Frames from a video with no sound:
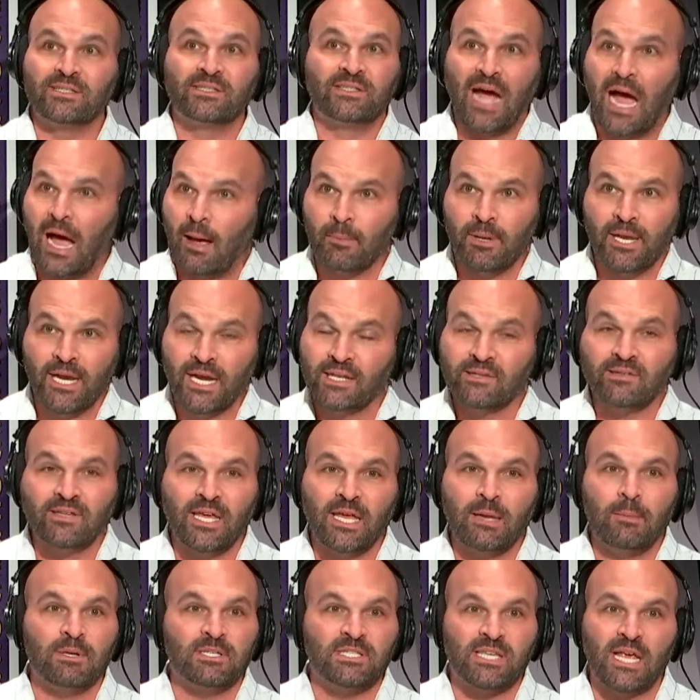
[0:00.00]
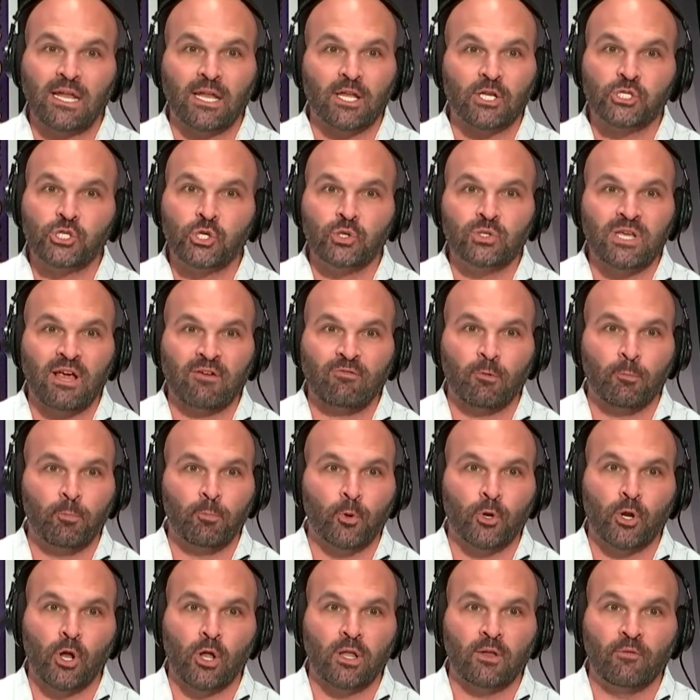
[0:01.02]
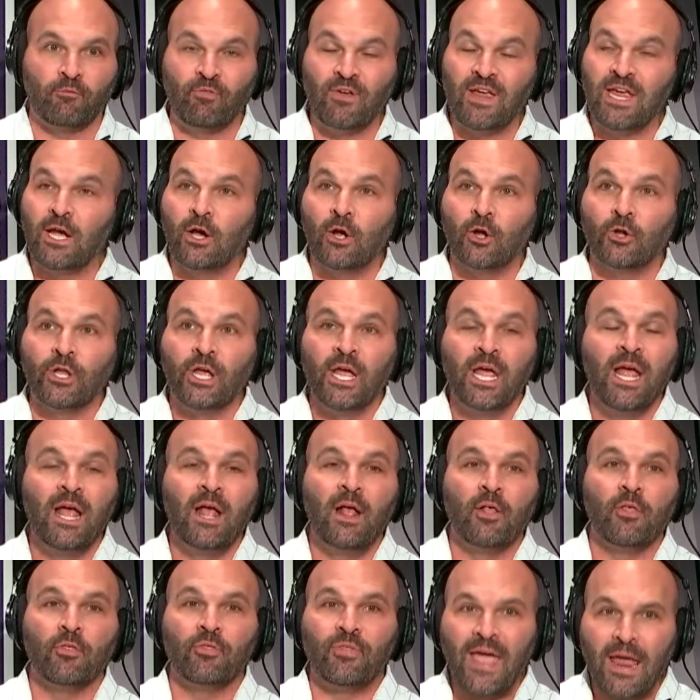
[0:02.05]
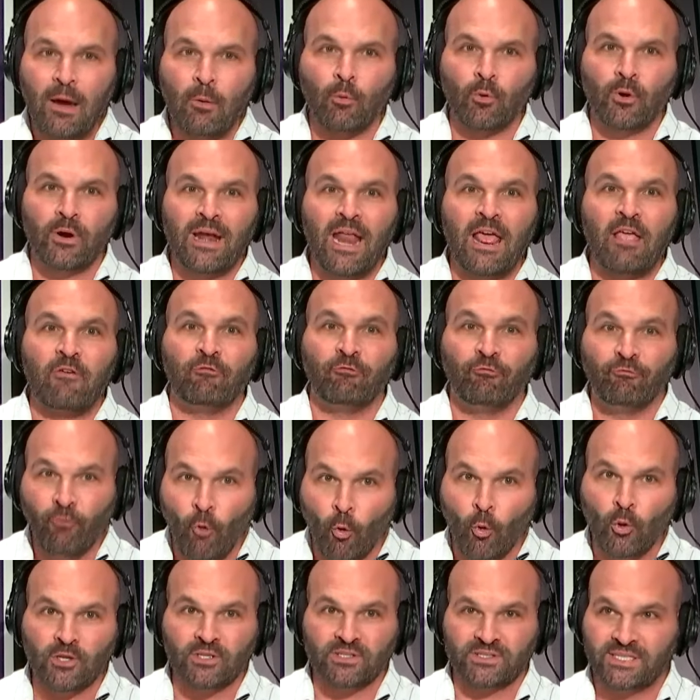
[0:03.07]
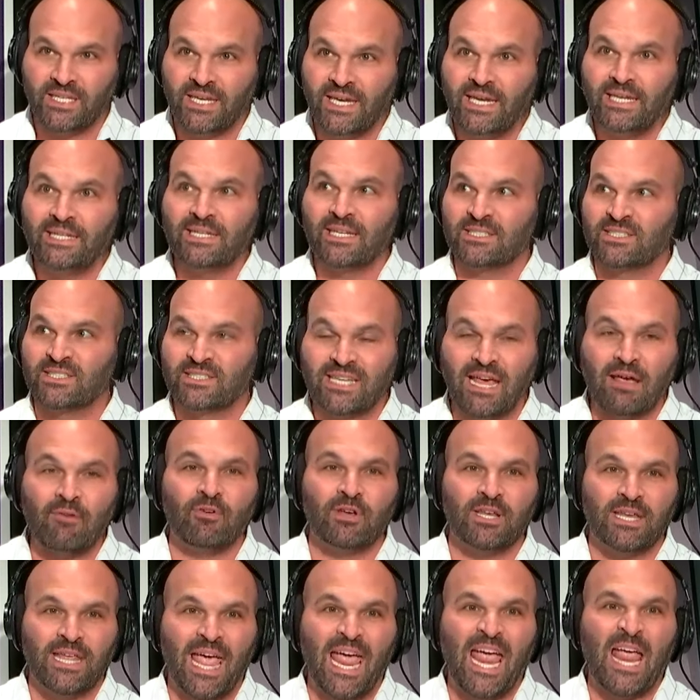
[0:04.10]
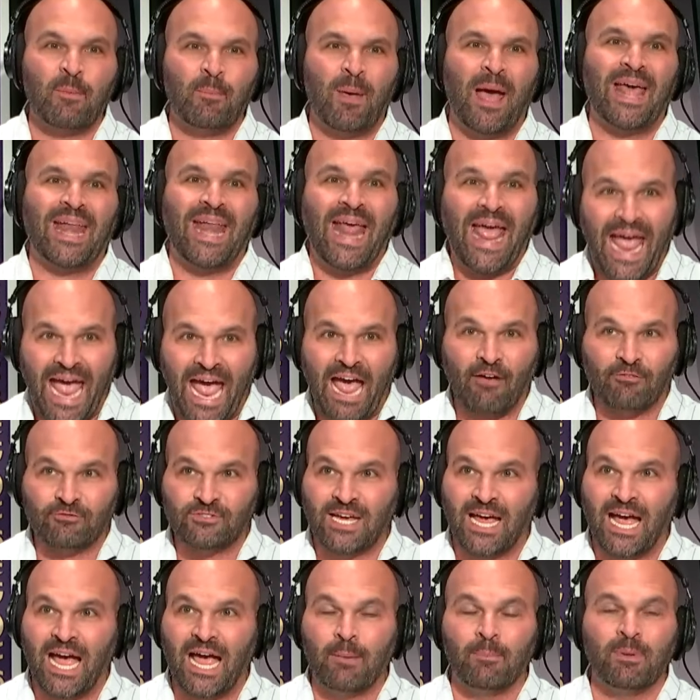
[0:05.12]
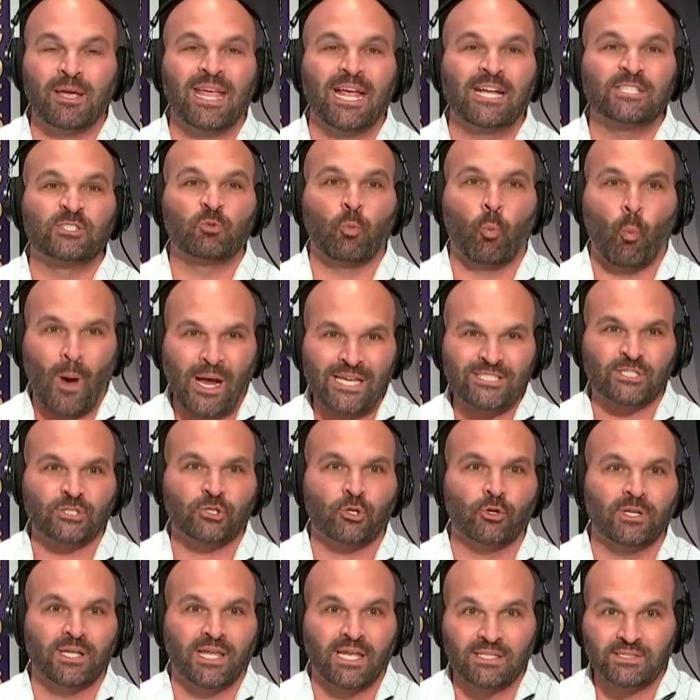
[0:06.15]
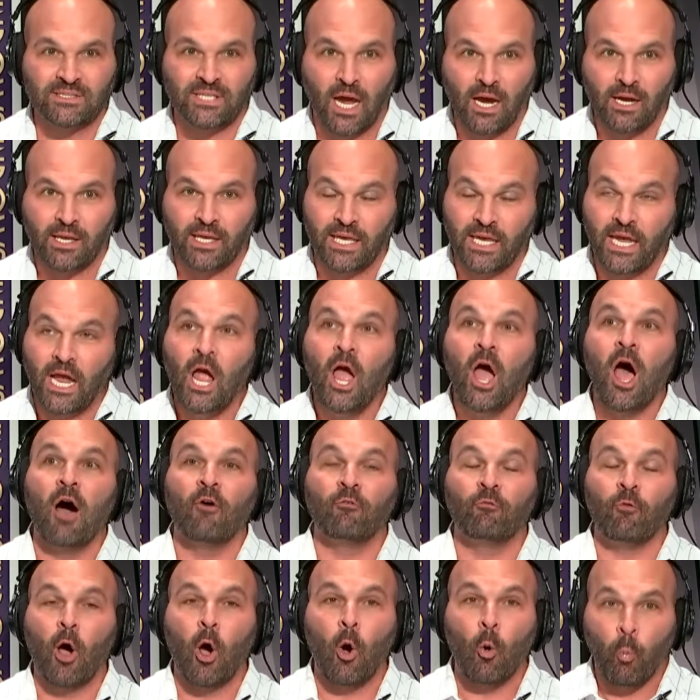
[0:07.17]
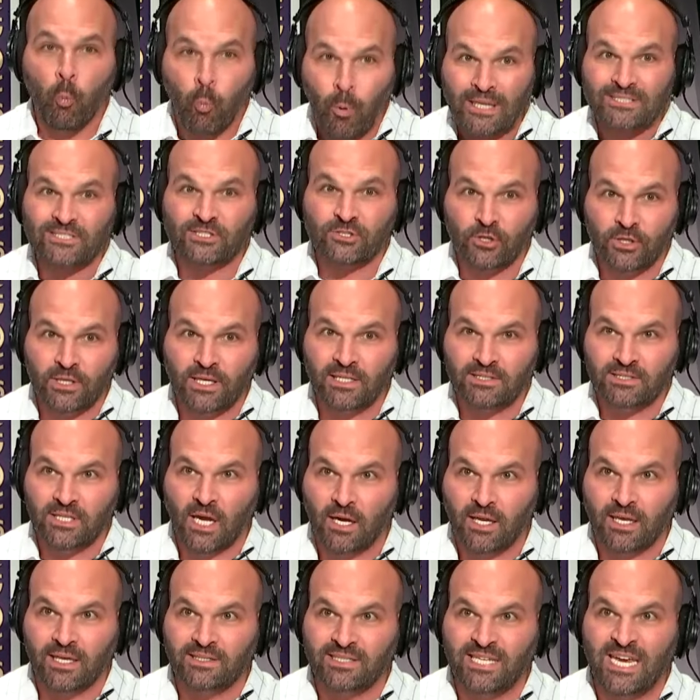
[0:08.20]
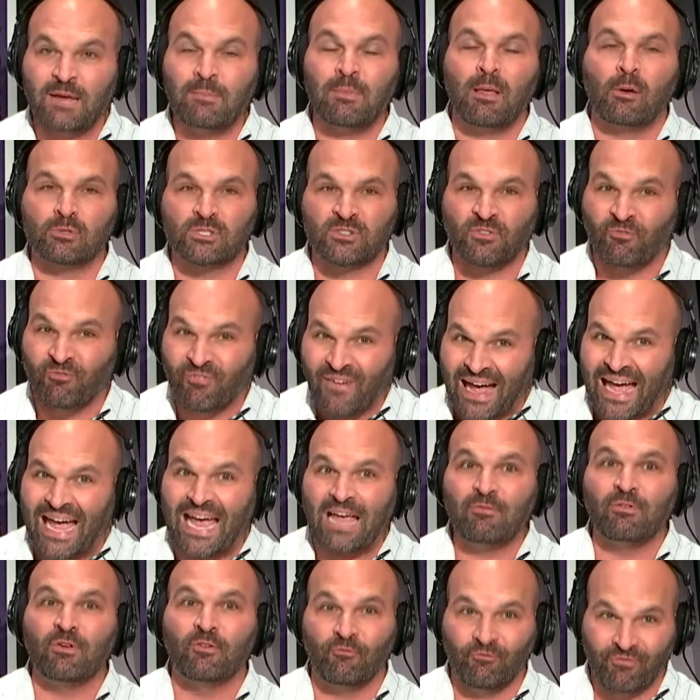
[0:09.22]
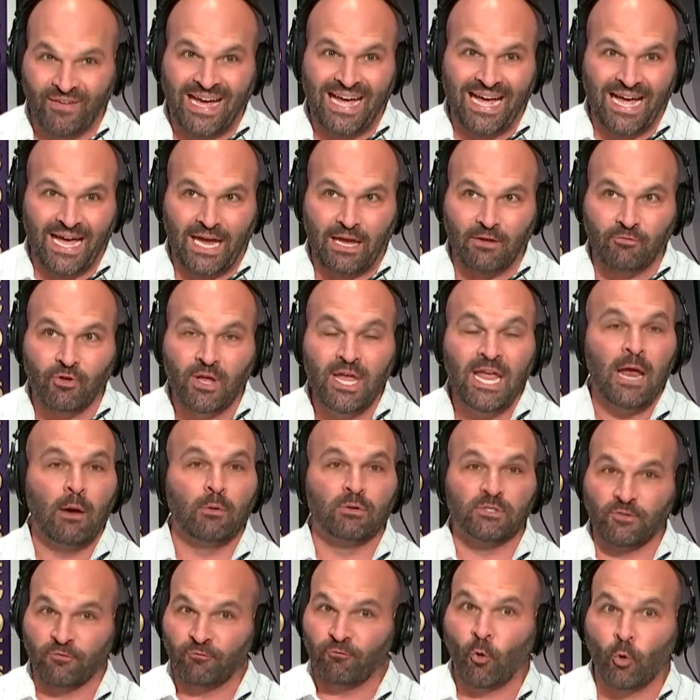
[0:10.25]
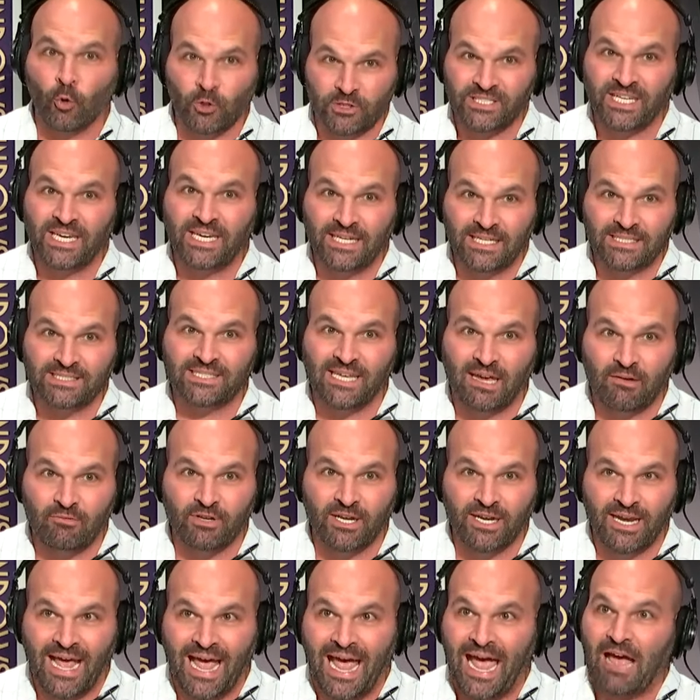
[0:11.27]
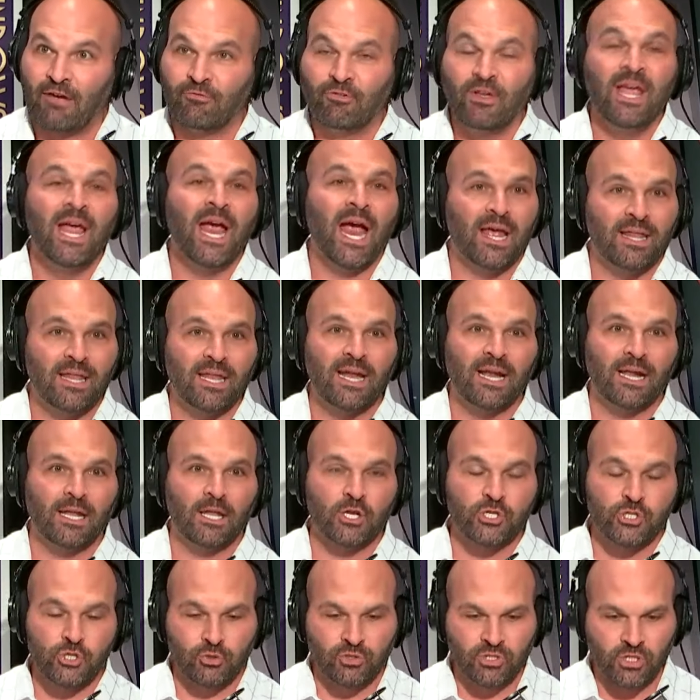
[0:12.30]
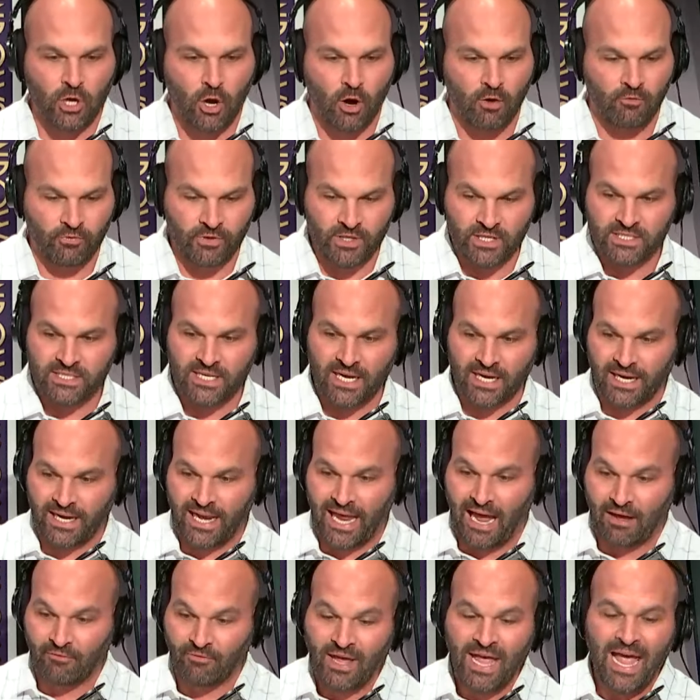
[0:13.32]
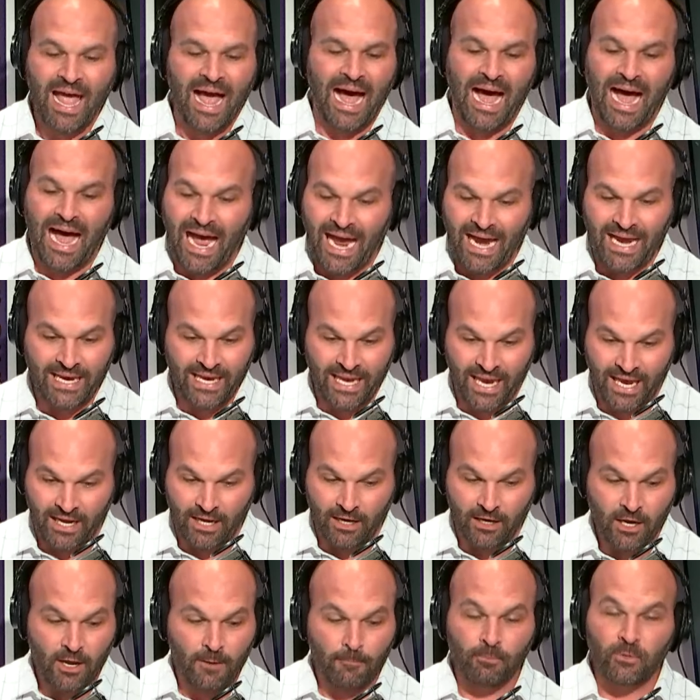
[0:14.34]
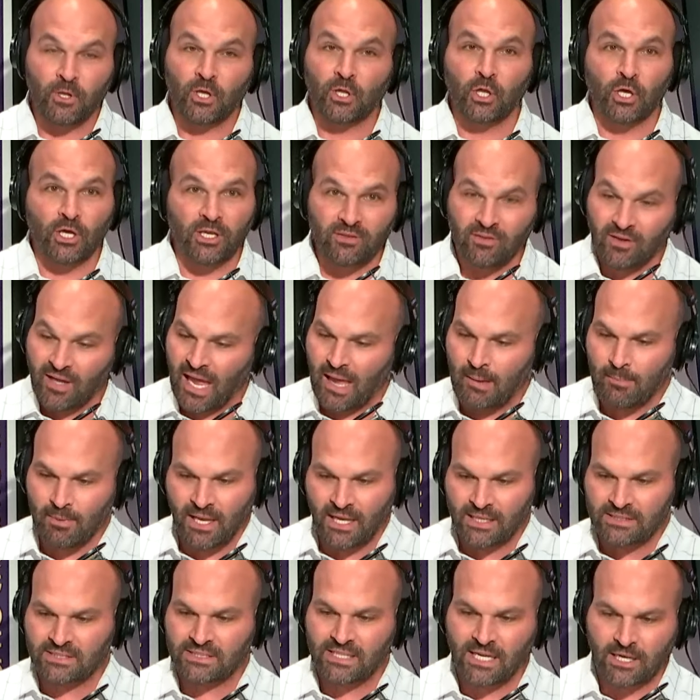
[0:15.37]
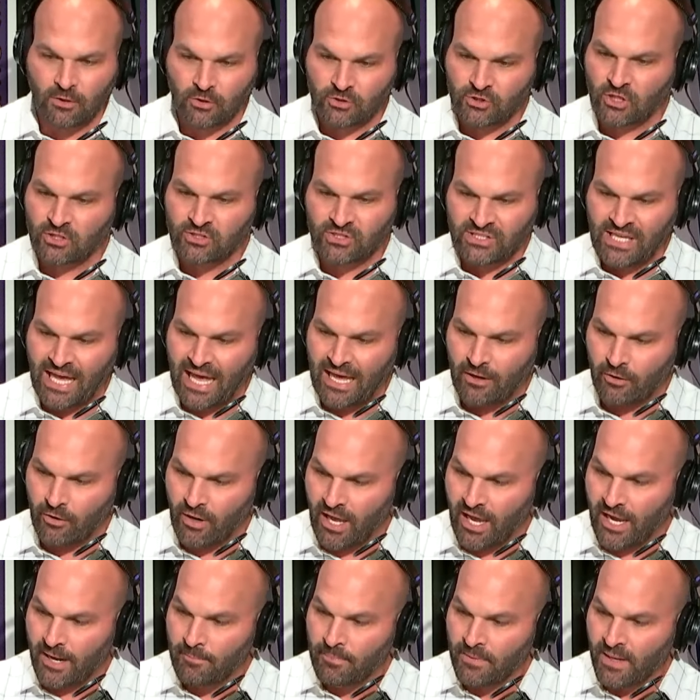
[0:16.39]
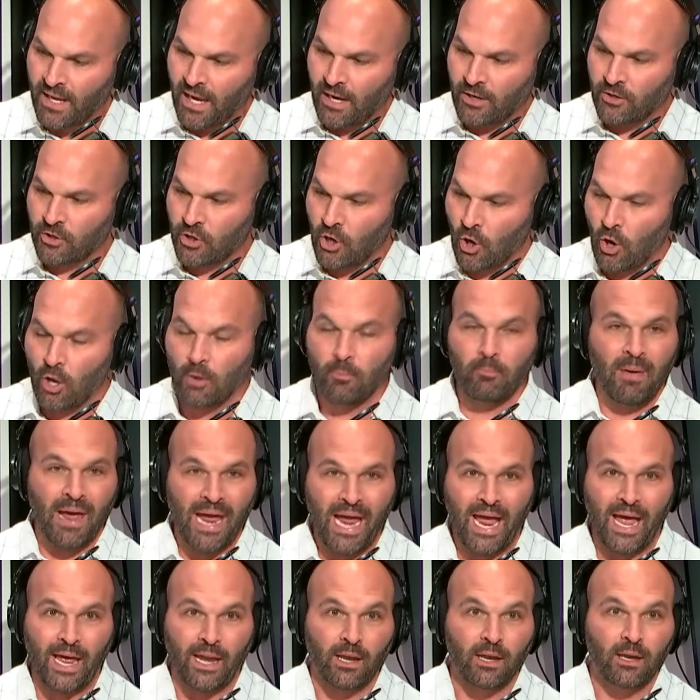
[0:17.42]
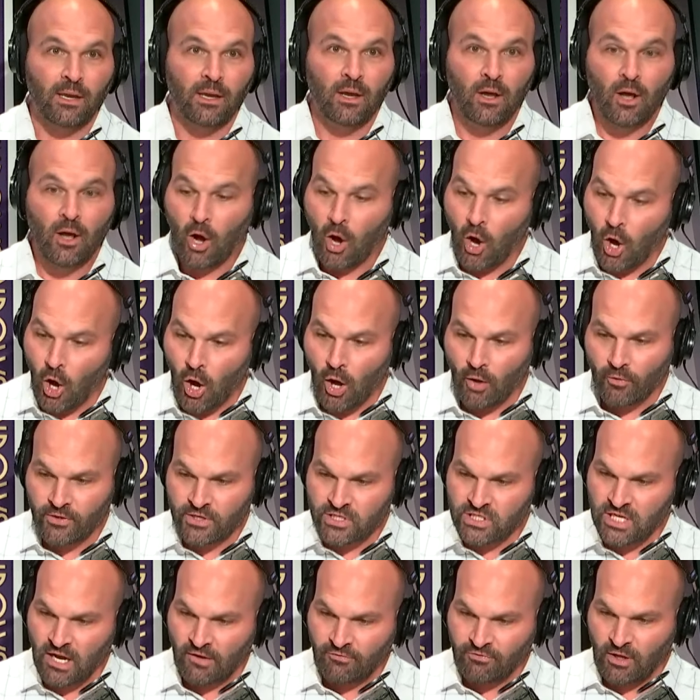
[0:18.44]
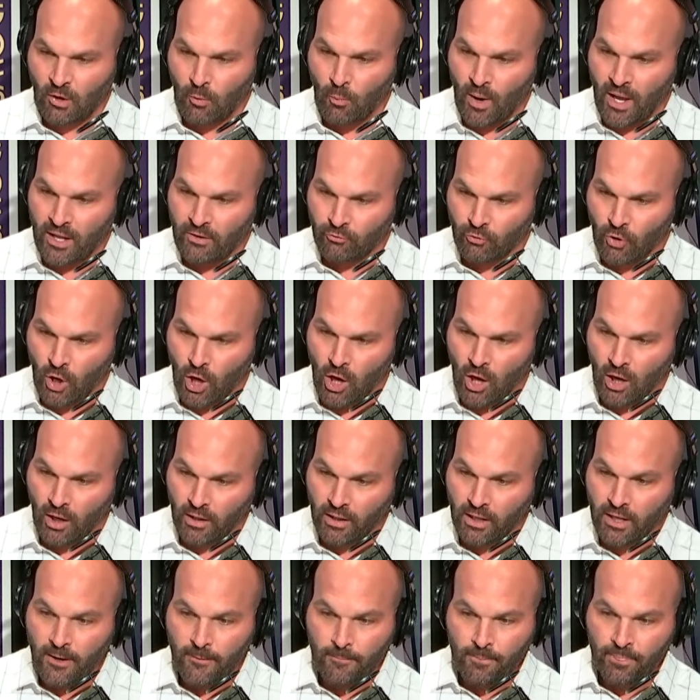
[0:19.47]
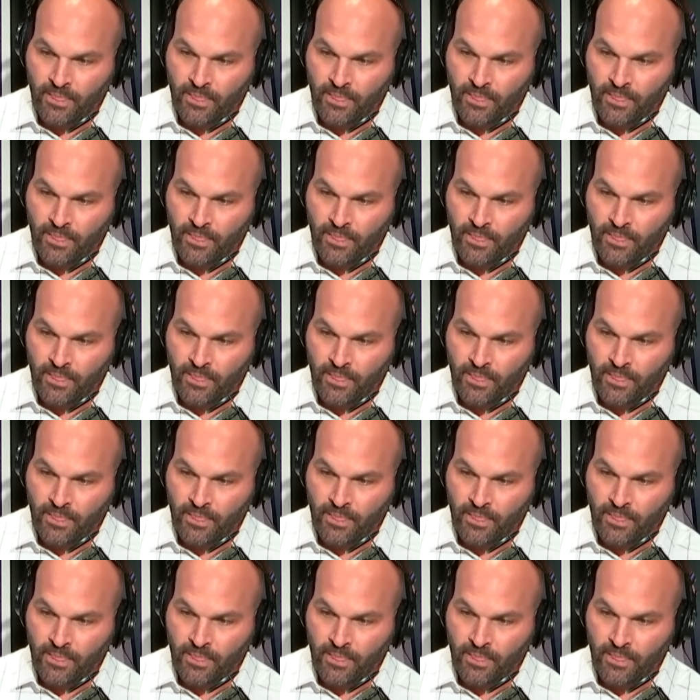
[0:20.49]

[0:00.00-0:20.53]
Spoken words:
Dominant a team as LSU's ever put on the field. They were in a 14-7 game at halftime against Western Kentucky, a Western Kentucky team that was 5-5. It was 14-7 at half, and then LSU took over in the second half. I get it. You look at the game against Nicholls on Saturday, and you're going, man, all the stuff that went wrong.